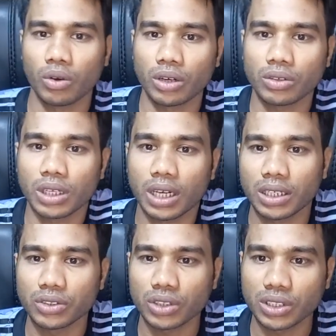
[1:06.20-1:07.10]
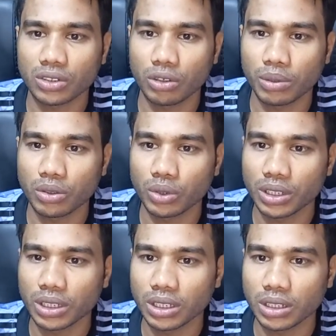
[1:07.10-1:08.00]
Parvel car insurance cover
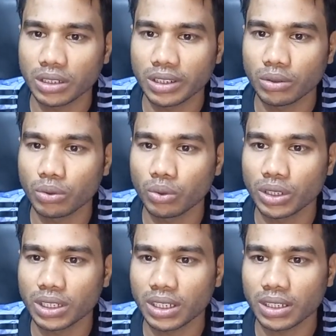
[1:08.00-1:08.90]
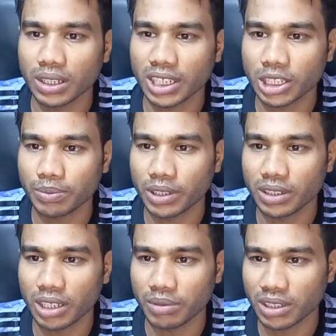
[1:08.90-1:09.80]
we you with an expert
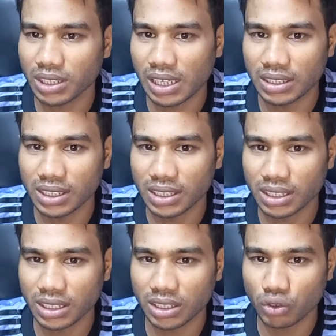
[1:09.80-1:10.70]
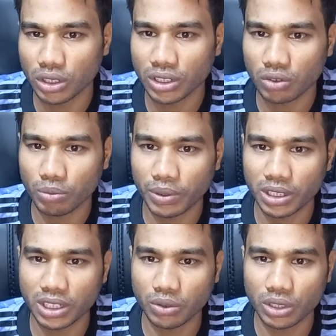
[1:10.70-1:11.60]
driver's license. Insurance
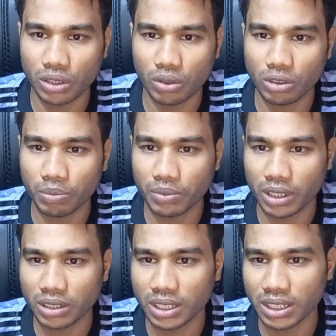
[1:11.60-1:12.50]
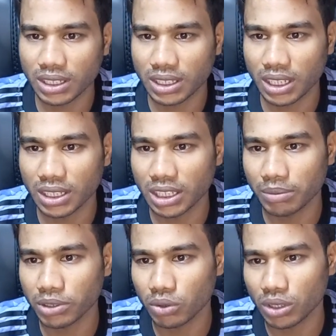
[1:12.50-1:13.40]
companies use a lot of uh, things that
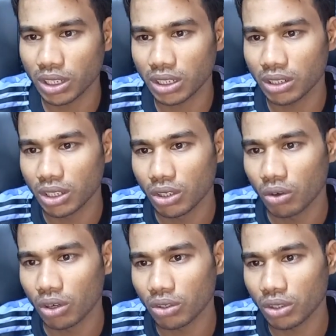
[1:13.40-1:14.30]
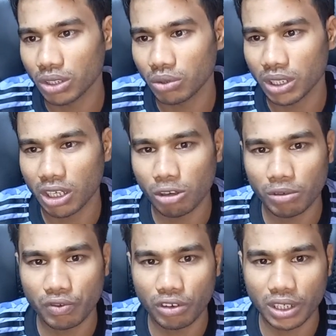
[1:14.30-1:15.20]
determine whether or not you are
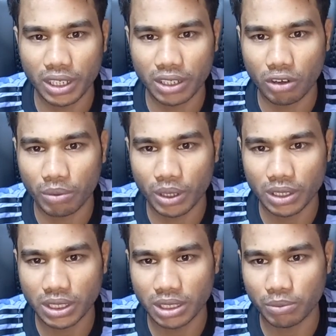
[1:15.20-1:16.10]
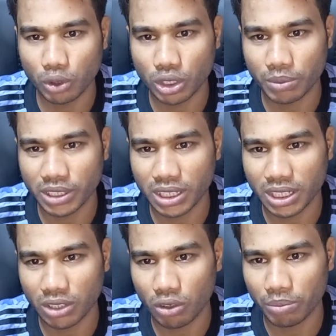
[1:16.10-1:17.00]
eligible for any coverage. The most
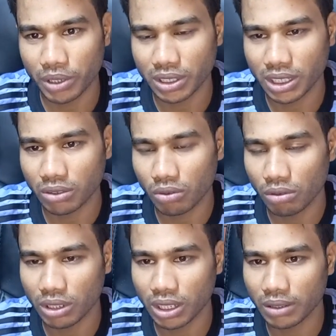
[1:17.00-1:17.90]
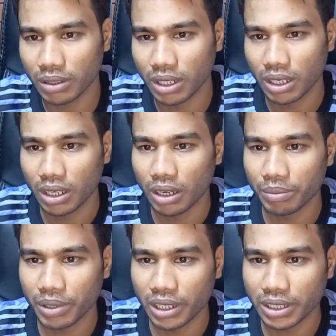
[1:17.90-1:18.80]
basic requirements include a uh,
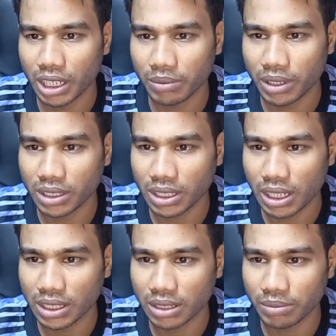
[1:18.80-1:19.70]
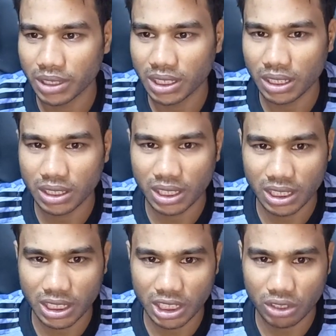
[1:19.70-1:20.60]
um, valid driver's license, vehicles
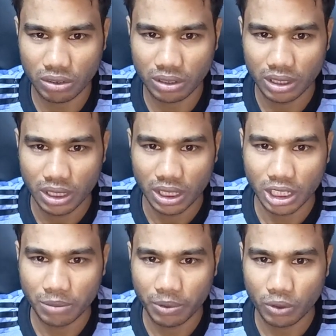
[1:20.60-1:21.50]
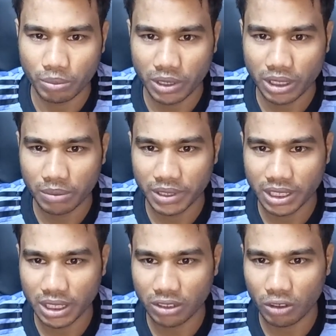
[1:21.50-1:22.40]
registration. If you meet the
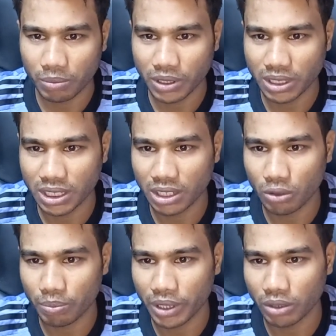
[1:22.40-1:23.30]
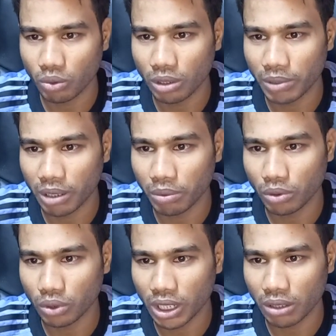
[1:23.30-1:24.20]
basic requirements, the company will be
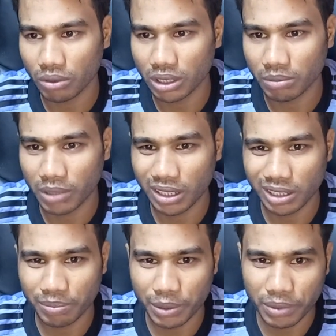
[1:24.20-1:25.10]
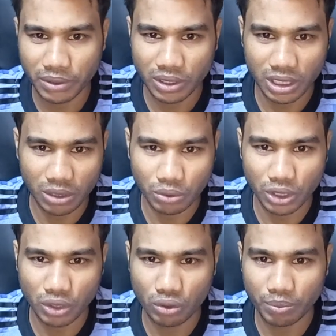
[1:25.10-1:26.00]
able to calculate monthly premiums you
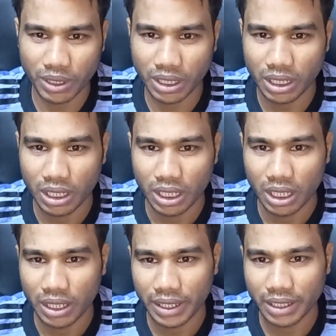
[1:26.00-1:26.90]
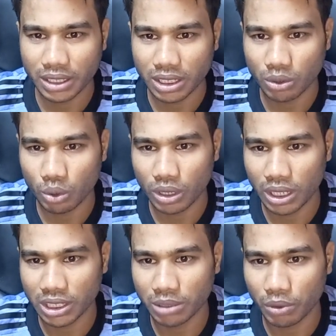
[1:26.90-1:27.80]
need to pay and you're
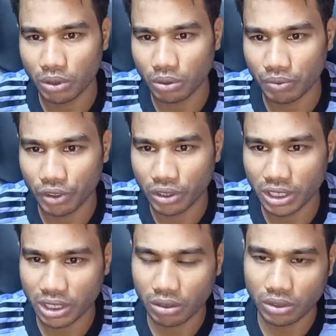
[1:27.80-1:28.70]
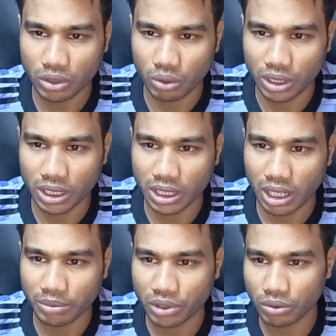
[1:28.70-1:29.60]
eligible for discounts when it
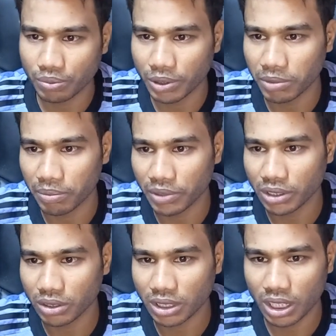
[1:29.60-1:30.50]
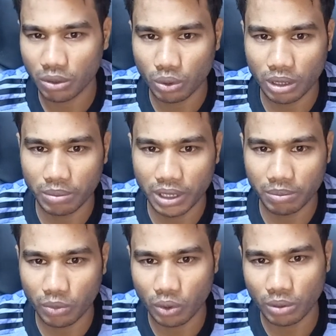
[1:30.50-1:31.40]
comes to premium rate. There will be
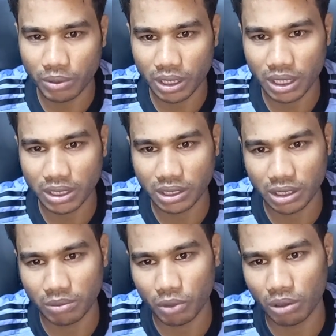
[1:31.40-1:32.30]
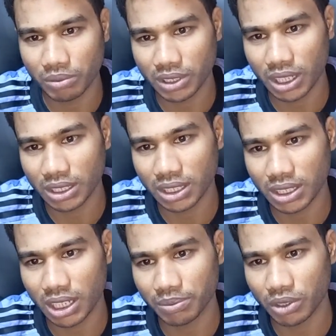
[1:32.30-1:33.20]
more various involved such as
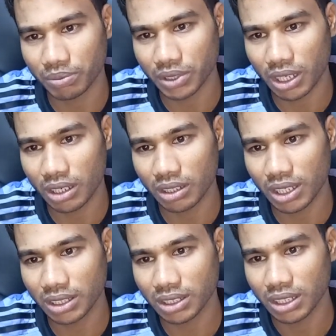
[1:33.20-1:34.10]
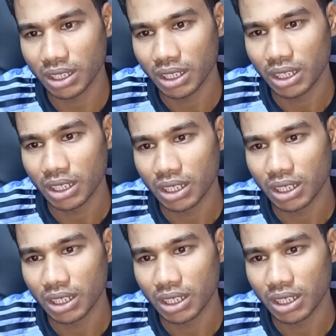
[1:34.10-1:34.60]
types of cars. as yes